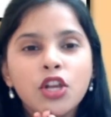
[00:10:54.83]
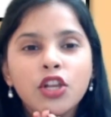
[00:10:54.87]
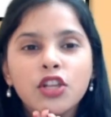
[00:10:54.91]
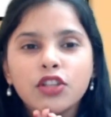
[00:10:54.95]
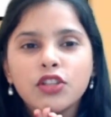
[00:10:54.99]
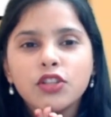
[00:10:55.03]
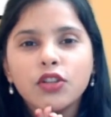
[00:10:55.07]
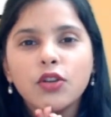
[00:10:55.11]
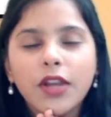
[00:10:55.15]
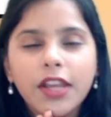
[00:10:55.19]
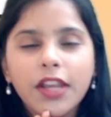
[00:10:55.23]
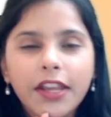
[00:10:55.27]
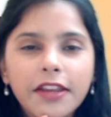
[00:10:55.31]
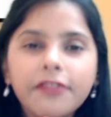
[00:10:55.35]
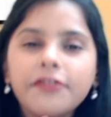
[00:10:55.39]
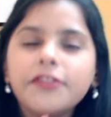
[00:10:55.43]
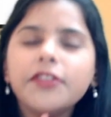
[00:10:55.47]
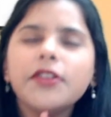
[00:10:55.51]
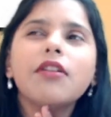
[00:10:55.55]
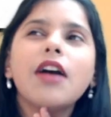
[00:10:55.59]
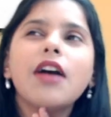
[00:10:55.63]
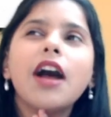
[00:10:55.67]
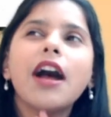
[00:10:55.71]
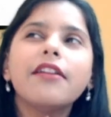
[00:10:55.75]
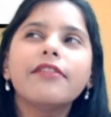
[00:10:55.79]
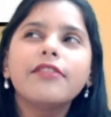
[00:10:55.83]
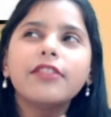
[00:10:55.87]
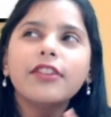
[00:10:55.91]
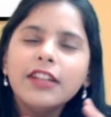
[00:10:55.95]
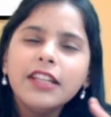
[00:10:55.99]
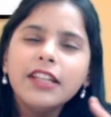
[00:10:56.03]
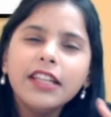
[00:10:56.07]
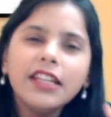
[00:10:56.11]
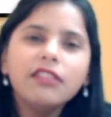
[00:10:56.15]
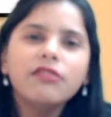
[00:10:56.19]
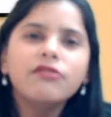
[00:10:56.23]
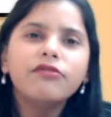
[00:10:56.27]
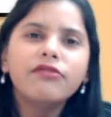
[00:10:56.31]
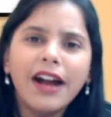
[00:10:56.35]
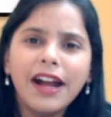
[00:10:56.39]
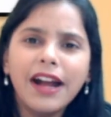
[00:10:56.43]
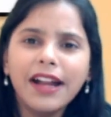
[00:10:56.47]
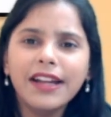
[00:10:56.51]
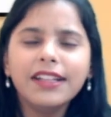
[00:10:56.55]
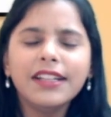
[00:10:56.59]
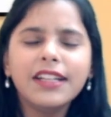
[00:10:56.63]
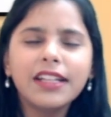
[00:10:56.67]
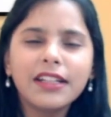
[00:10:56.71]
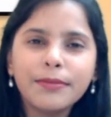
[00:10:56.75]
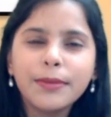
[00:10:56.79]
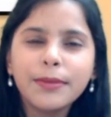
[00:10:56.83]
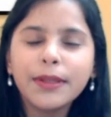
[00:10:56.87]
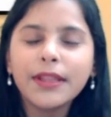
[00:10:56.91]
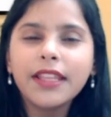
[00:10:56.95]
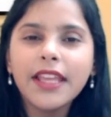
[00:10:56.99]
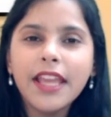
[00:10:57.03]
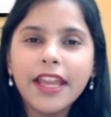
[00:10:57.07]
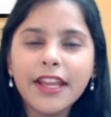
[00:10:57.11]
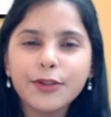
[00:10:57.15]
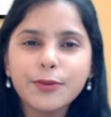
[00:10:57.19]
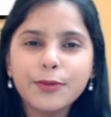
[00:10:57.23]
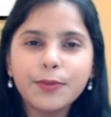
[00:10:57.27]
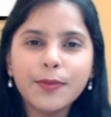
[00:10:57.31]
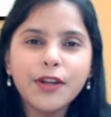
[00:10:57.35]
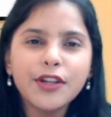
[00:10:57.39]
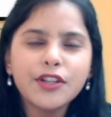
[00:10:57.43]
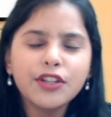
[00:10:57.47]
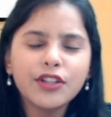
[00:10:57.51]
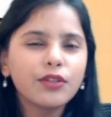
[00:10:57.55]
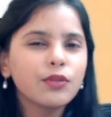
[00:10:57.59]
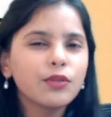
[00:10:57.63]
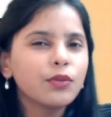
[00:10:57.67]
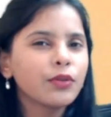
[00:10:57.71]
So if you have only one term in the expression,